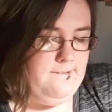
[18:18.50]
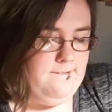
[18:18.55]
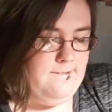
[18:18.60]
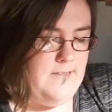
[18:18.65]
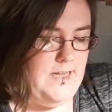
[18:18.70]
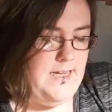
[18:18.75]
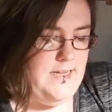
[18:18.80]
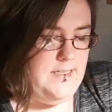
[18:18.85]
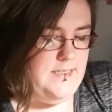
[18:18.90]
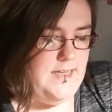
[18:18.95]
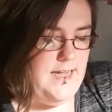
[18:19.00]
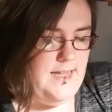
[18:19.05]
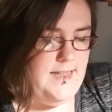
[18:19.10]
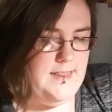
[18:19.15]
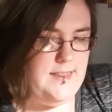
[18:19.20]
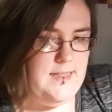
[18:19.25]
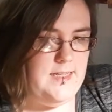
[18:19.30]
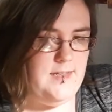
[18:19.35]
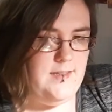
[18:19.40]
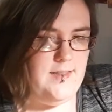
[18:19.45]
And I
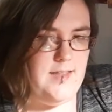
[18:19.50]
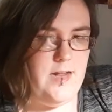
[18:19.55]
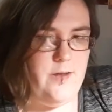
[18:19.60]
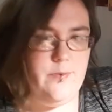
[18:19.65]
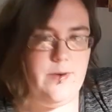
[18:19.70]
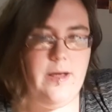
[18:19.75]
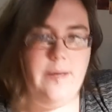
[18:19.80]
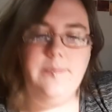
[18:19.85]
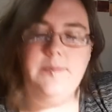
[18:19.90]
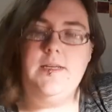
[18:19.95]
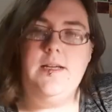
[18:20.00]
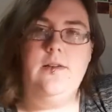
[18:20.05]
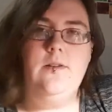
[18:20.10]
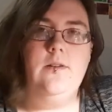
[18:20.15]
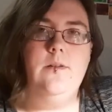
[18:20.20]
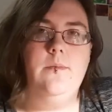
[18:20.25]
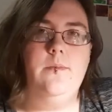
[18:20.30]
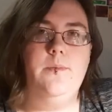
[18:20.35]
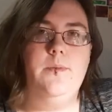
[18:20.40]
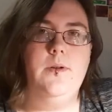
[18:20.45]
think that wraps
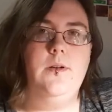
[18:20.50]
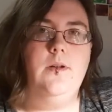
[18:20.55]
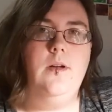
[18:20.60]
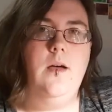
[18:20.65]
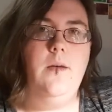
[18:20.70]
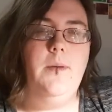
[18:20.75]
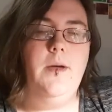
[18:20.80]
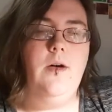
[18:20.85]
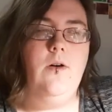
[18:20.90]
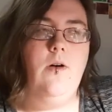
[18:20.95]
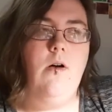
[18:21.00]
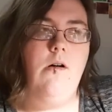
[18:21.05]
up about